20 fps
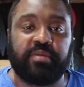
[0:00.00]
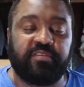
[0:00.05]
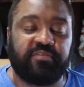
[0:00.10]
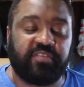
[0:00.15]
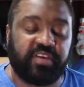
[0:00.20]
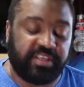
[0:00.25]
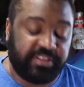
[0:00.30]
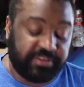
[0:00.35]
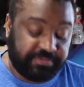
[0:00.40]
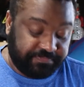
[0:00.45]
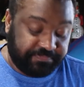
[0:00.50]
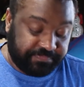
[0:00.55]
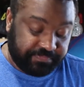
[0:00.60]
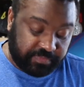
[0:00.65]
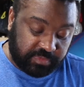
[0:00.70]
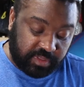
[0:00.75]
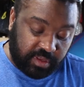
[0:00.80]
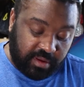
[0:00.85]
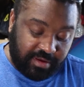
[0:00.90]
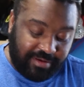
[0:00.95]
face,
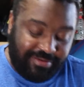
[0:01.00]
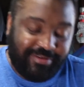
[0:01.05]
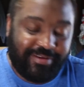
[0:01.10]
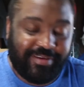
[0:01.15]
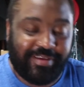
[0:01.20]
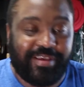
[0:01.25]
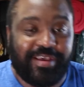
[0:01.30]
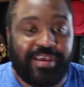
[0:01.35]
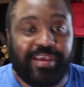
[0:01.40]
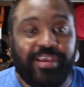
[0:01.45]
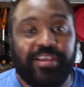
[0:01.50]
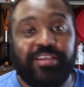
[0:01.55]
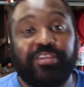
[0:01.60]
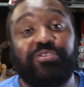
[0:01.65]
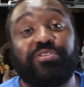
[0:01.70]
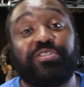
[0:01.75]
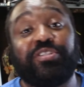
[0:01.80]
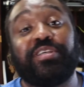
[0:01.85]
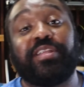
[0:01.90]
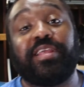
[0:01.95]
you
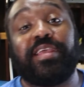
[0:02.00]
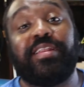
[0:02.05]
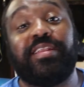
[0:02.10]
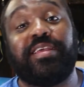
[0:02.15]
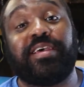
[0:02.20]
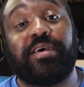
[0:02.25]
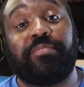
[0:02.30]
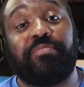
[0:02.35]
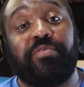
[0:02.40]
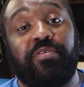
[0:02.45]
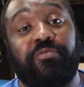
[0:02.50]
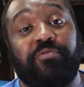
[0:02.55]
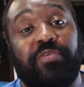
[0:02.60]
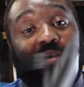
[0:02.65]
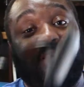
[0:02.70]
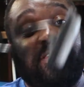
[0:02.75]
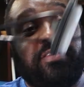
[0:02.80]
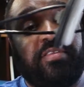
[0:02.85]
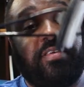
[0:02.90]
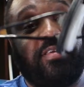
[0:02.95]
should end up with